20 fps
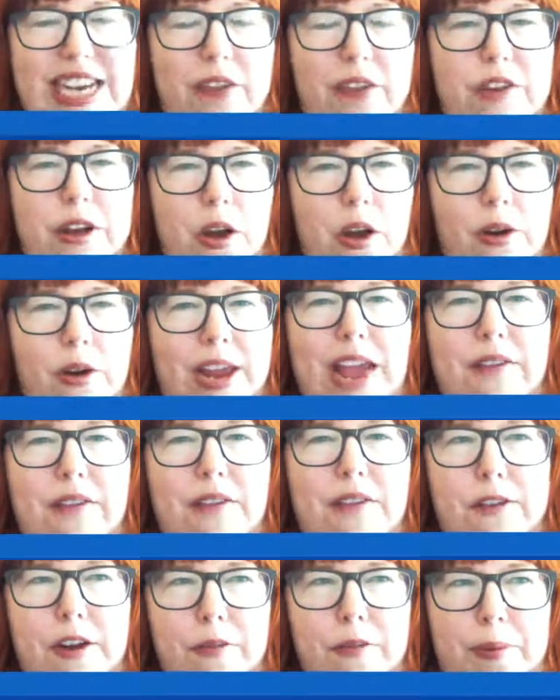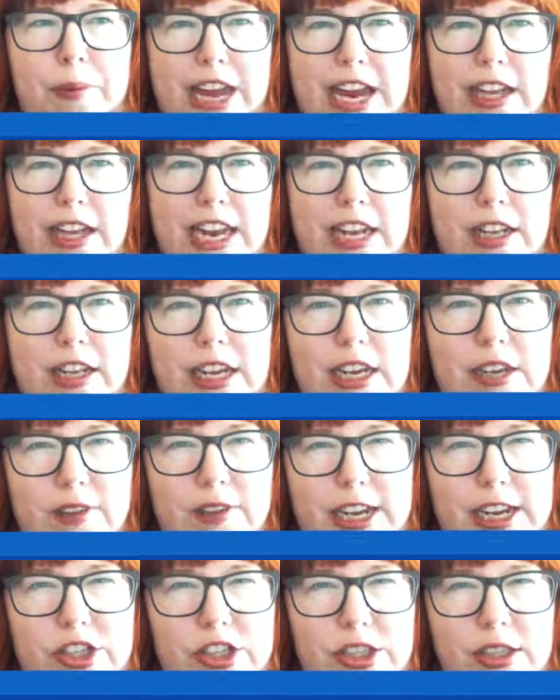Have you ever played like League of
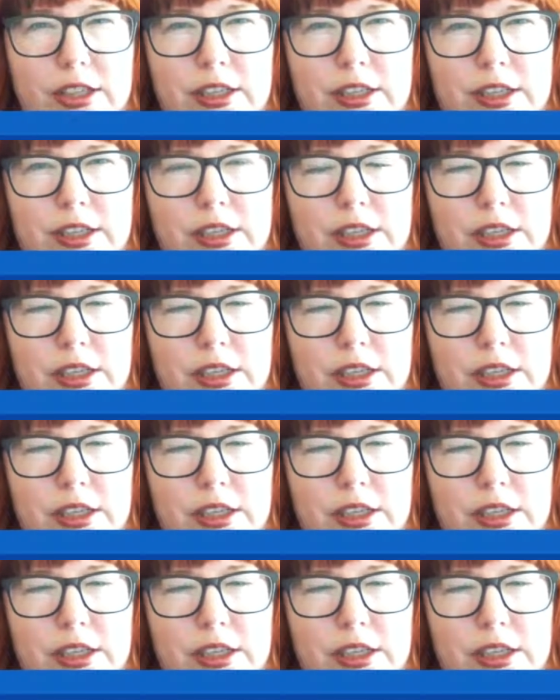Legends?